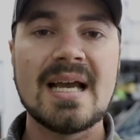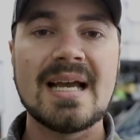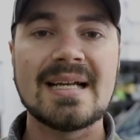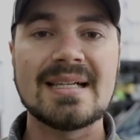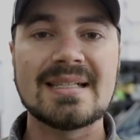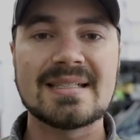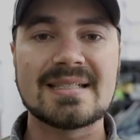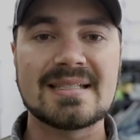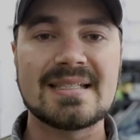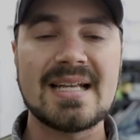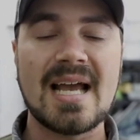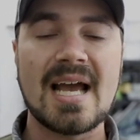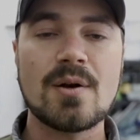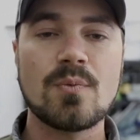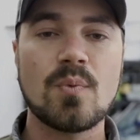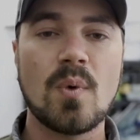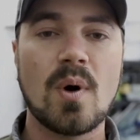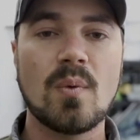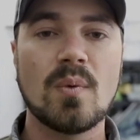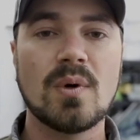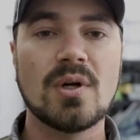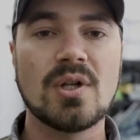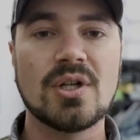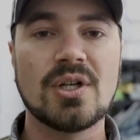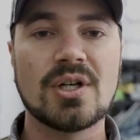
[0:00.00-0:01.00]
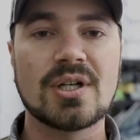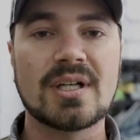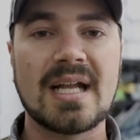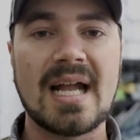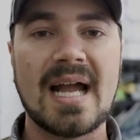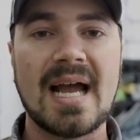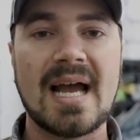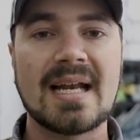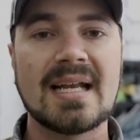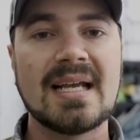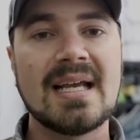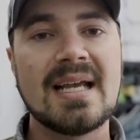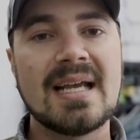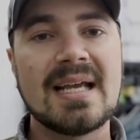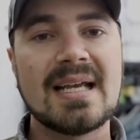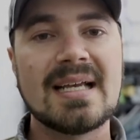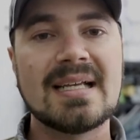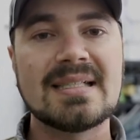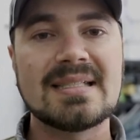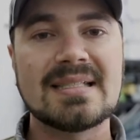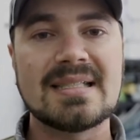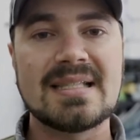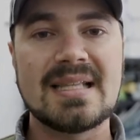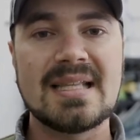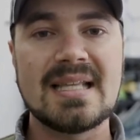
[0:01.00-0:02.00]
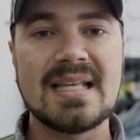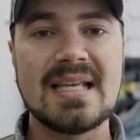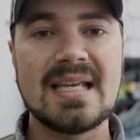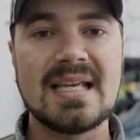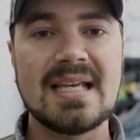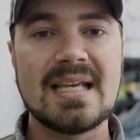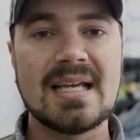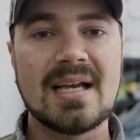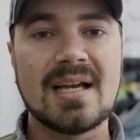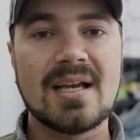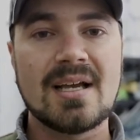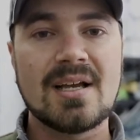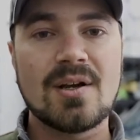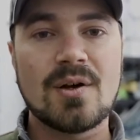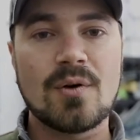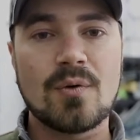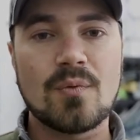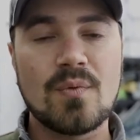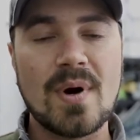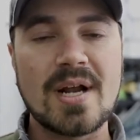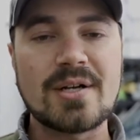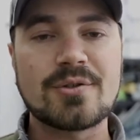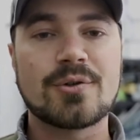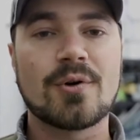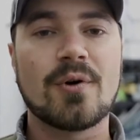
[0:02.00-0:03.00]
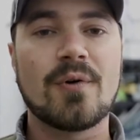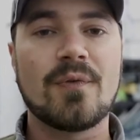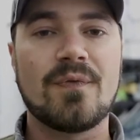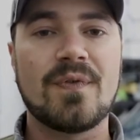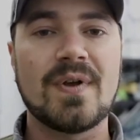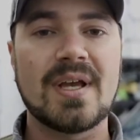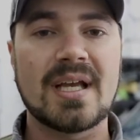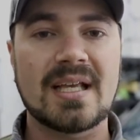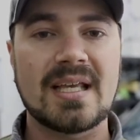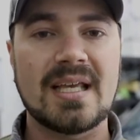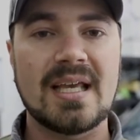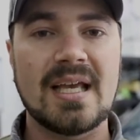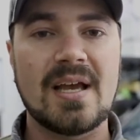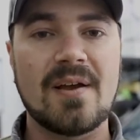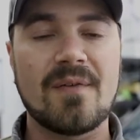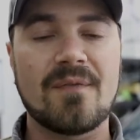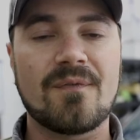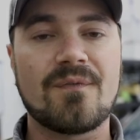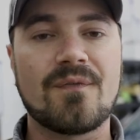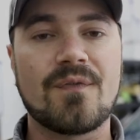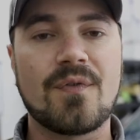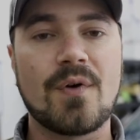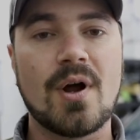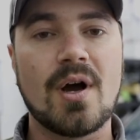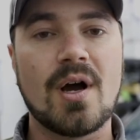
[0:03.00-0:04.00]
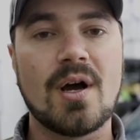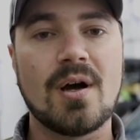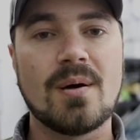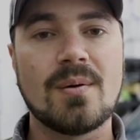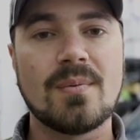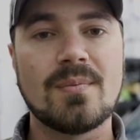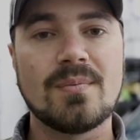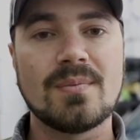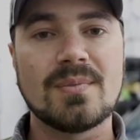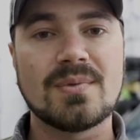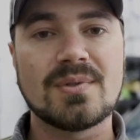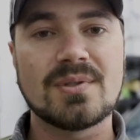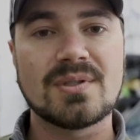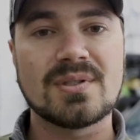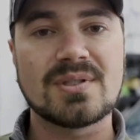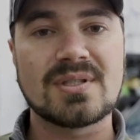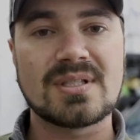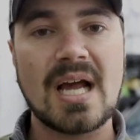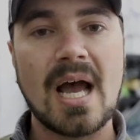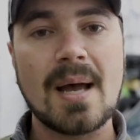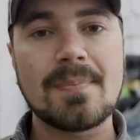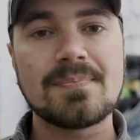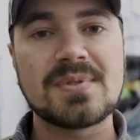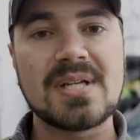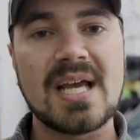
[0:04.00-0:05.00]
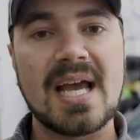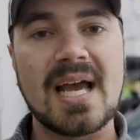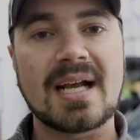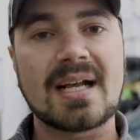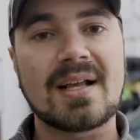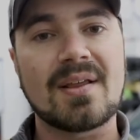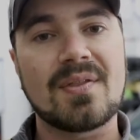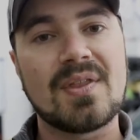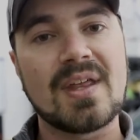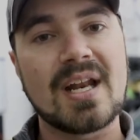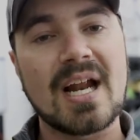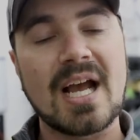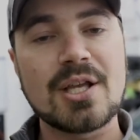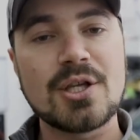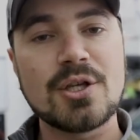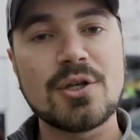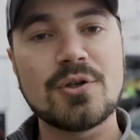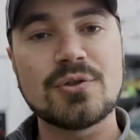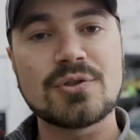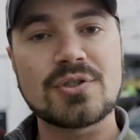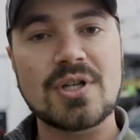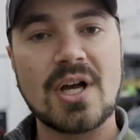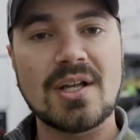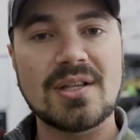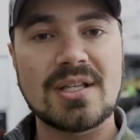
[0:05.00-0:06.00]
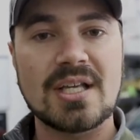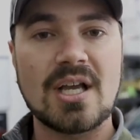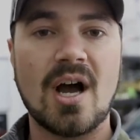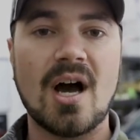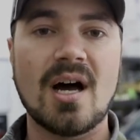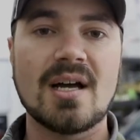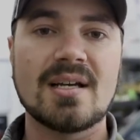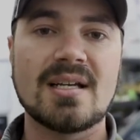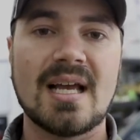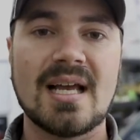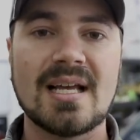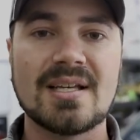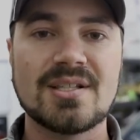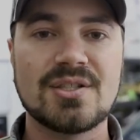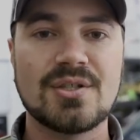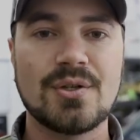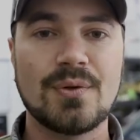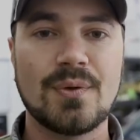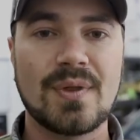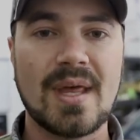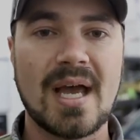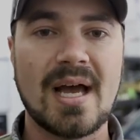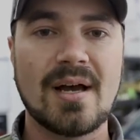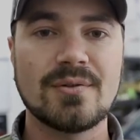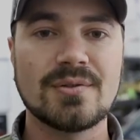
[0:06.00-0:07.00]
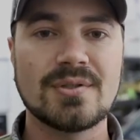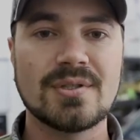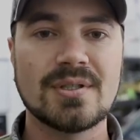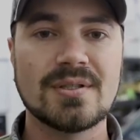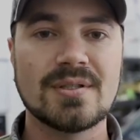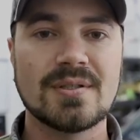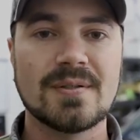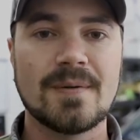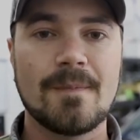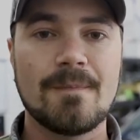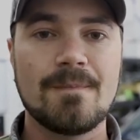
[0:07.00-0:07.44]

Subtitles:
Instead, what we'll look at is the retrofit kit from StopTech that I used on the Honda S2000.